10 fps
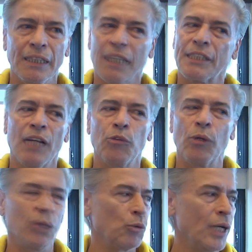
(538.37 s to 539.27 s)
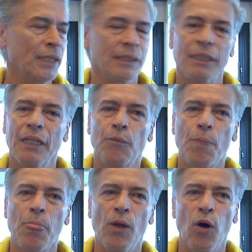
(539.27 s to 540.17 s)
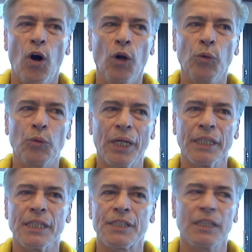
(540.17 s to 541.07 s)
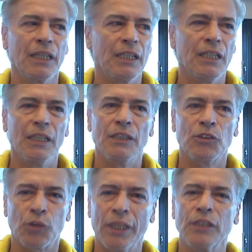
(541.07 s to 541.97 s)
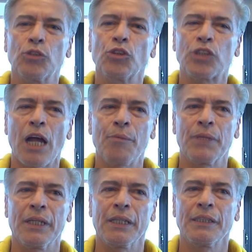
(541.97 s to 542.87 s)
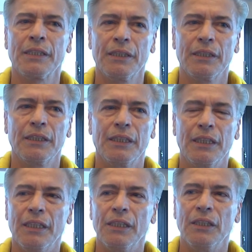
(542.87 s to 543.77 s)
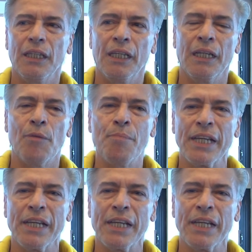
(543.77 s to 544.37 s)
that's not what we want. All we want is trying to stop this and